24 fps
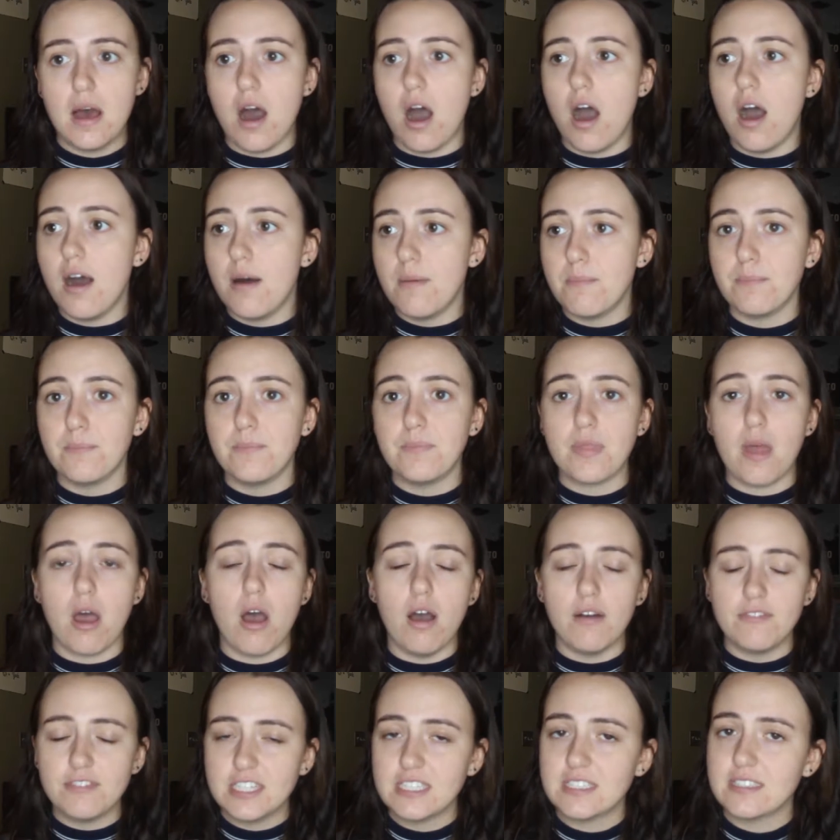
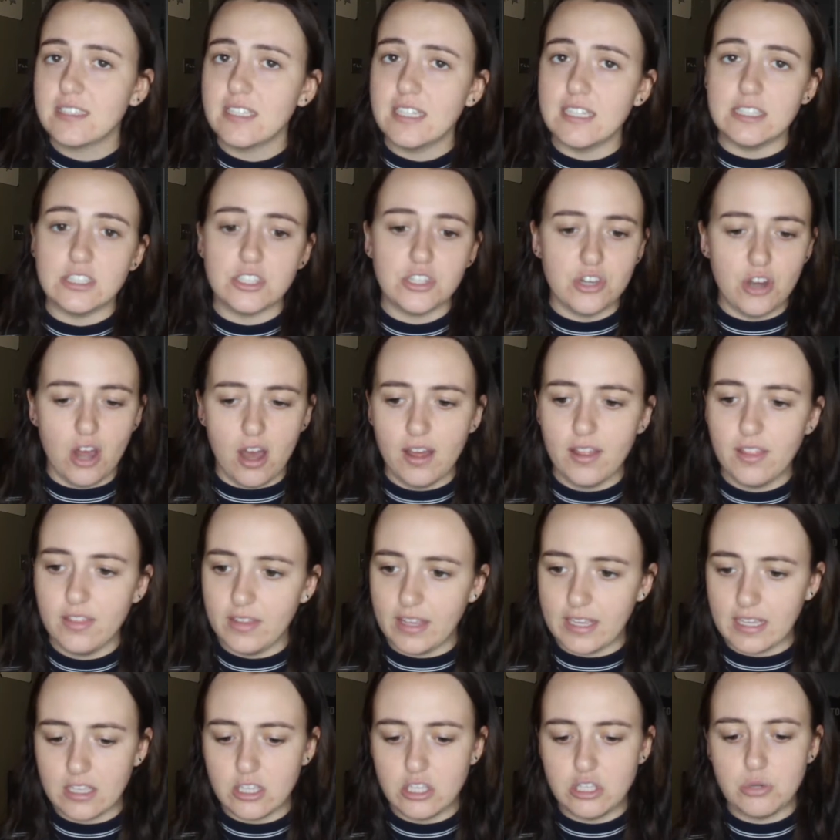Obviously it's not
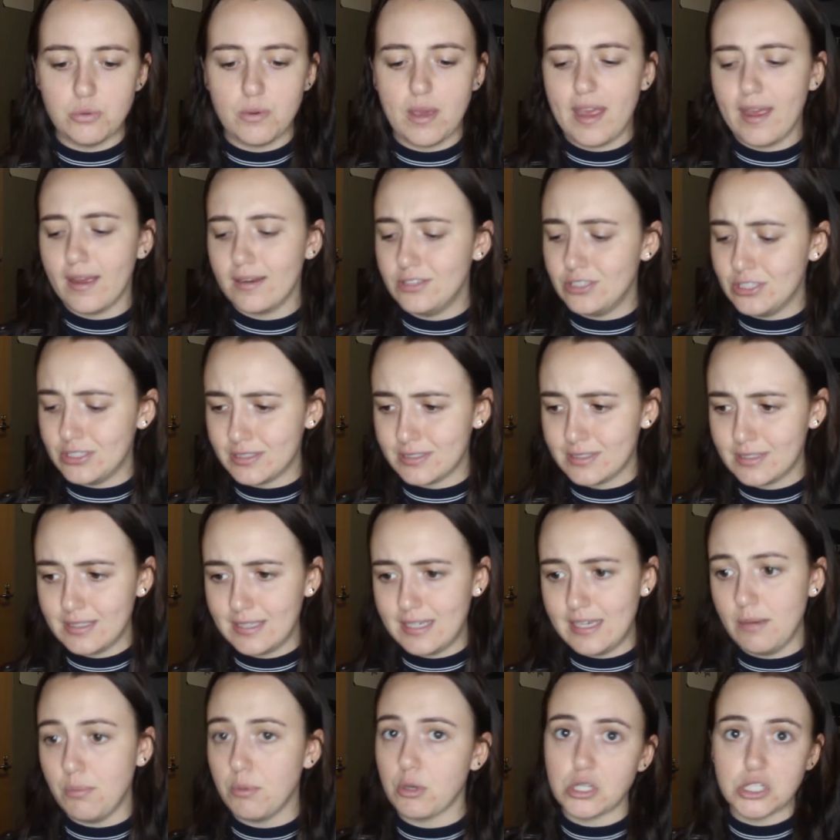like you can't just
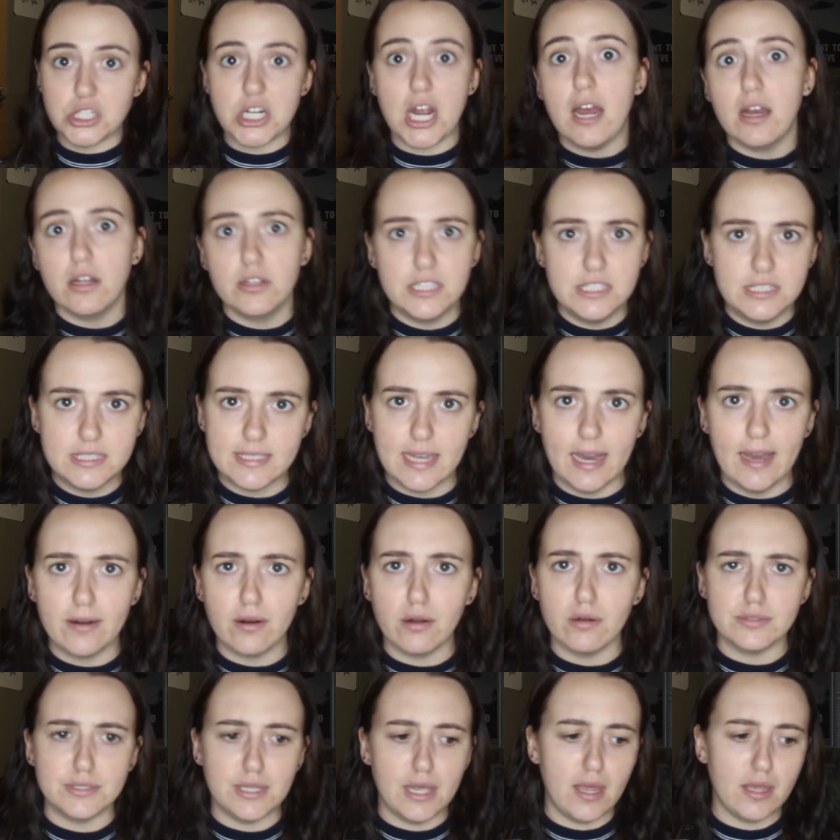keep your child inside
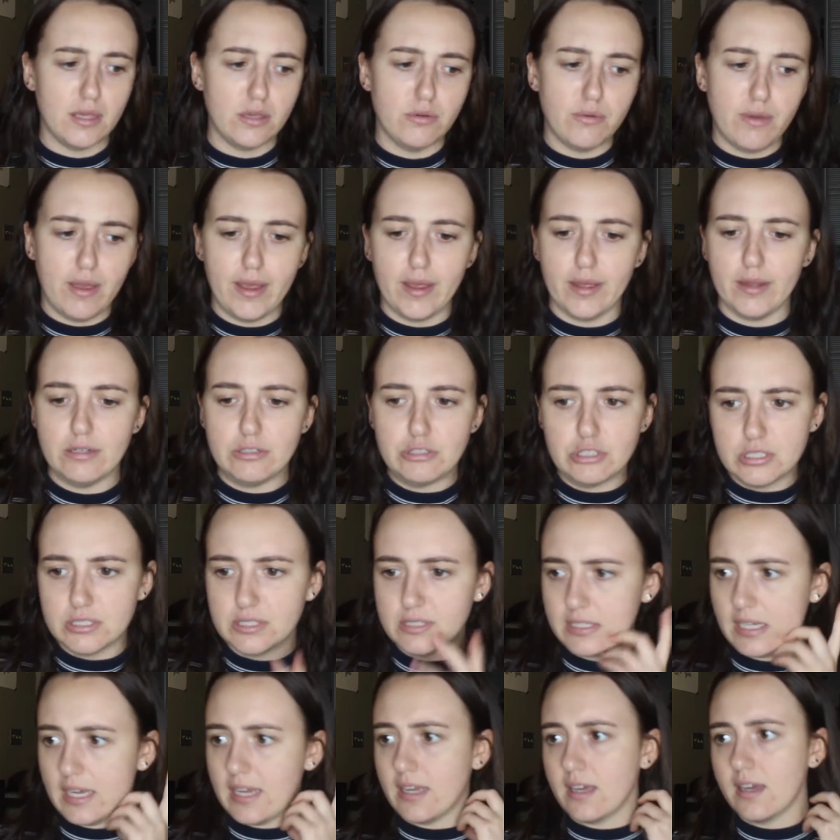all day. You can't
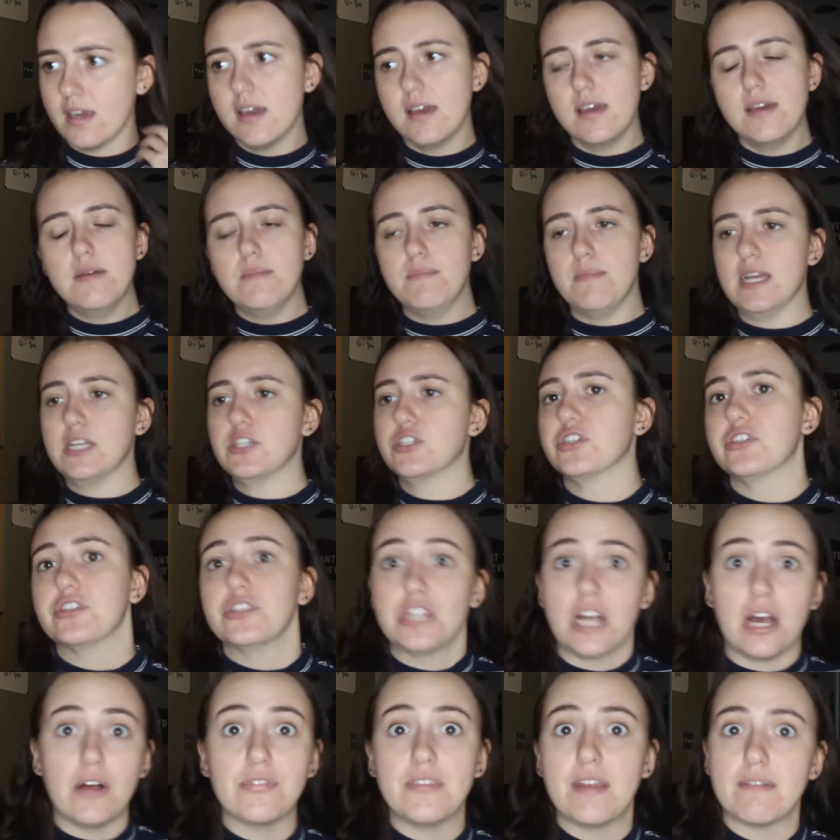just like make sure
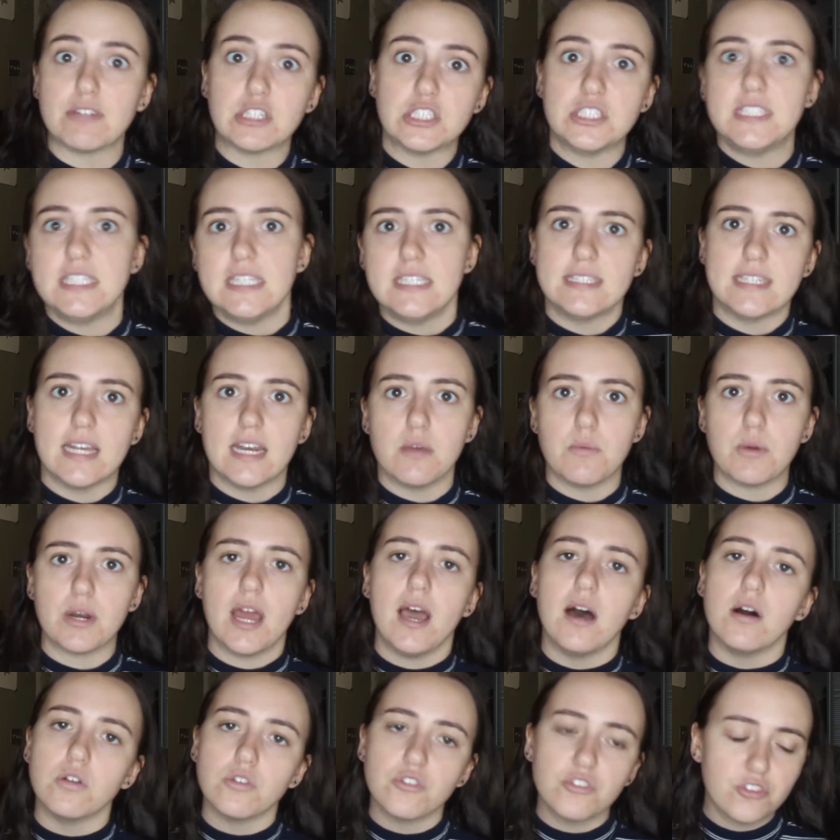your child never sees anyone
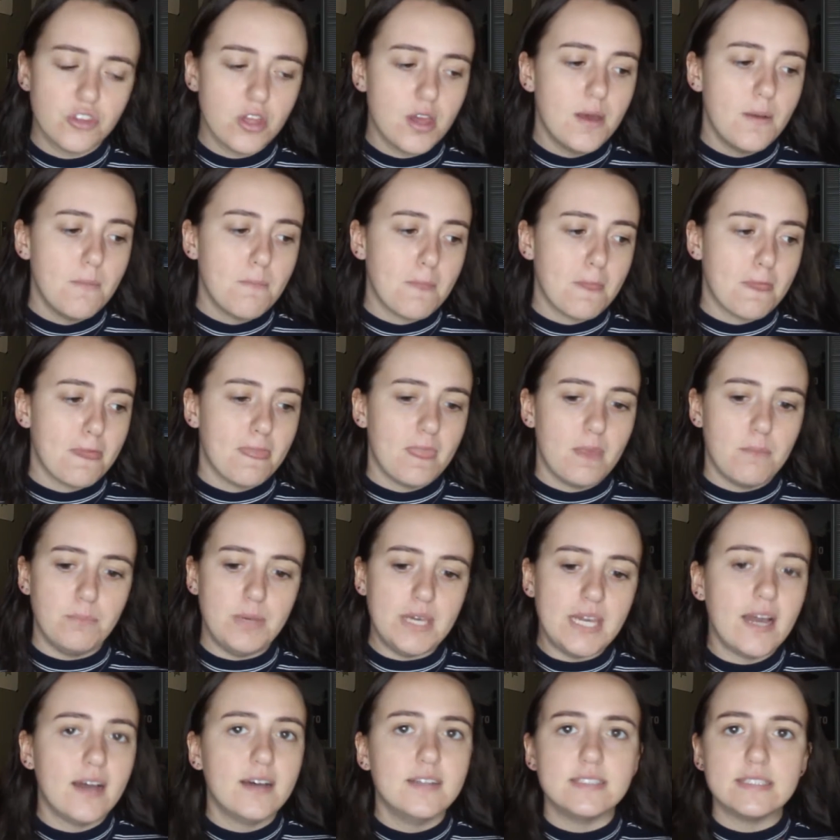else,
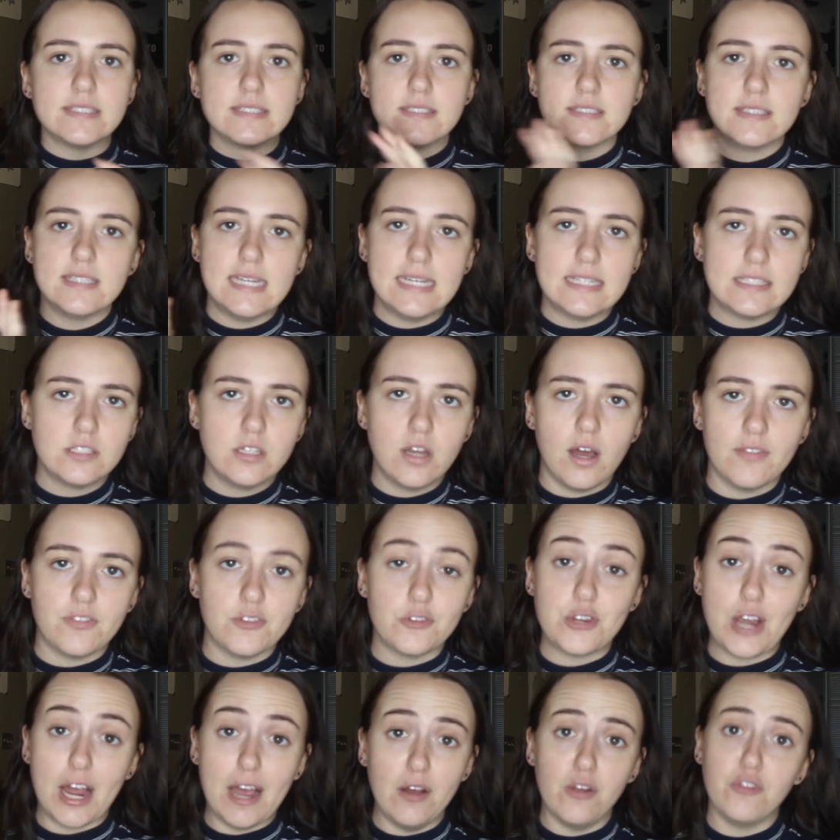because it's not
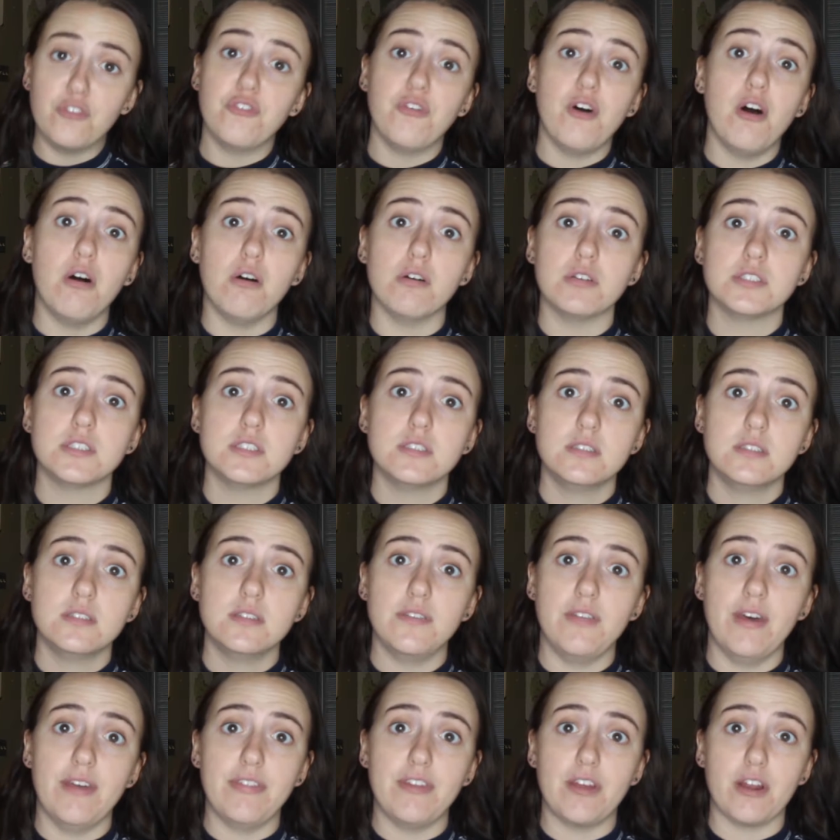the child's fault
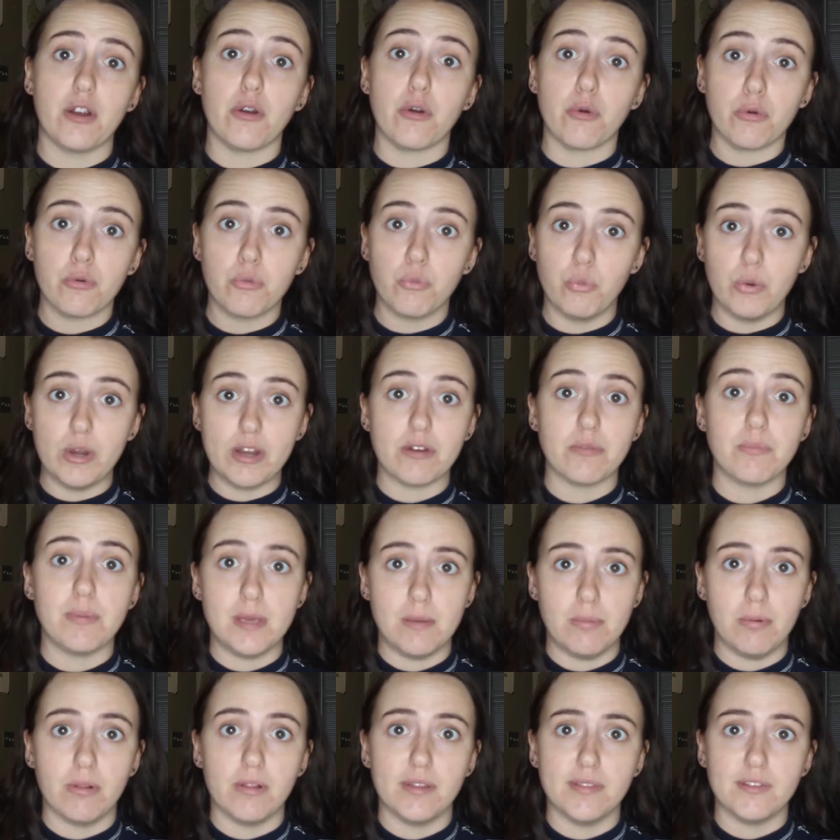that there are weird
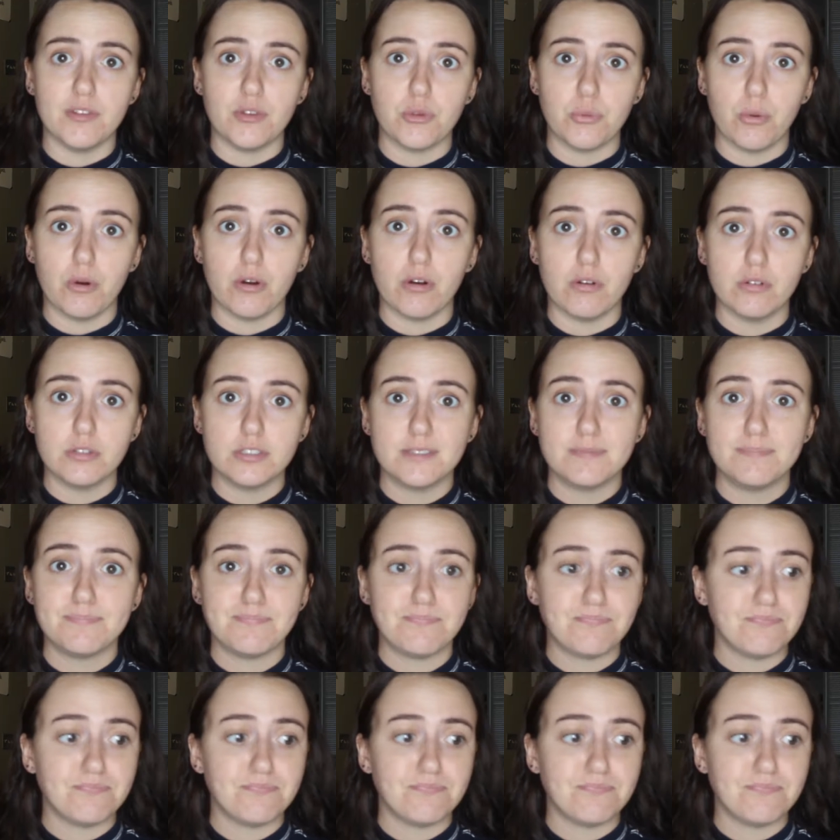people in this world.